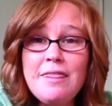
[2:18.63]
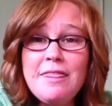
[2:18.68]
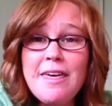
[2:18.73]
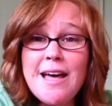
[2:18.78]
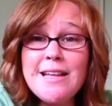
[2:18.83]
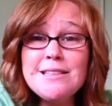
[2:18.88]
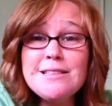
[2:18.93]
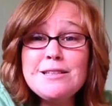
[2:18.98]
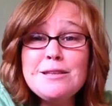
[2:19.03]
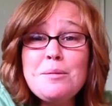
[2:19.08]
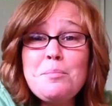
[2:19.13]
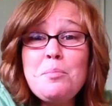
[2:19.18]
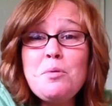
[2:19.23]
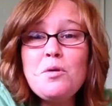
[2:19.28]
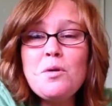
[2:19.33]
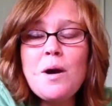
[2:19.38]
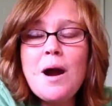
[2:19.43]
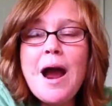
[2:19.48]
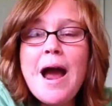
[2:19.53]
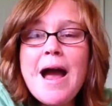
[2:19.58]
That's
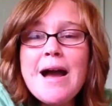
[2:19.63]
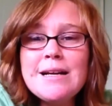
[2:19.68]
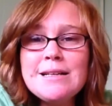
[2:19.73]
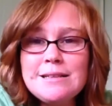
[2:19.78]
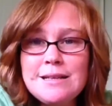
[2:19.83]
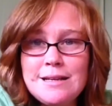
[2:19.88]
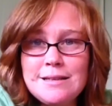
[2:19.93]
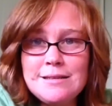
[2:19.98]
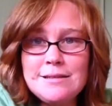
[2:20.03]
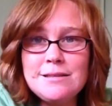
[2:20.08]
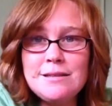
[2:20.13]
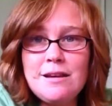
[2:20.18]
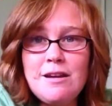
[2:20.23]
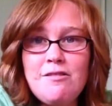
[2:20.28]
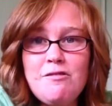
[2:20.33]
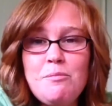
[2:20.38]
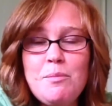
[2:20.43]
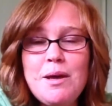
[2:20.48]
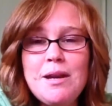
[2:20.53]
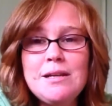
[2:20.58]
the practice
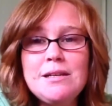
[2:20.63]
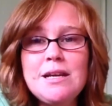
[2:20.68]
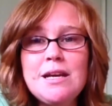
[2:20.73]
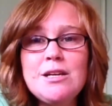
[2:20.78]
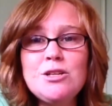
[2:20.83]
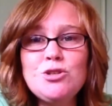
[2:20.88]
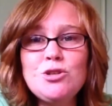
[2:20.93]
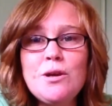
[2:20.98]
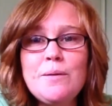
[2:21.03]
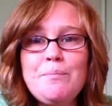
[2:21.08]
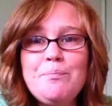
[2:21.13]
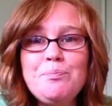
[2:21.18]
of meditation.